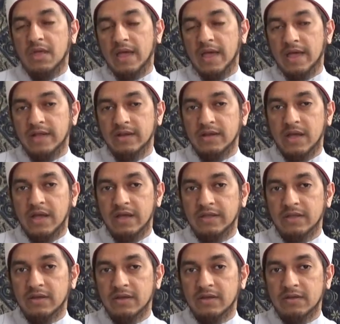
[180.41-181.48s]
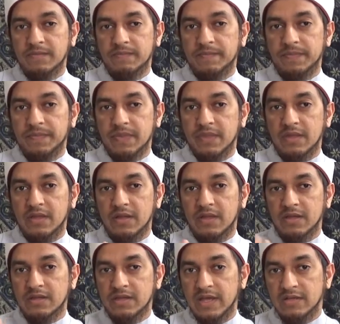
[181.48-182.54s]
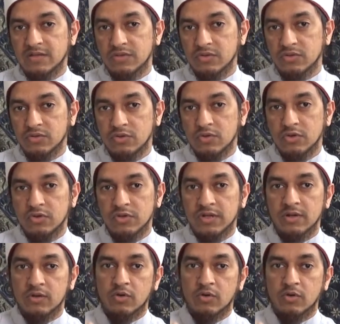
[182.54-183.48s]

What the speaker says: and either it takes you to good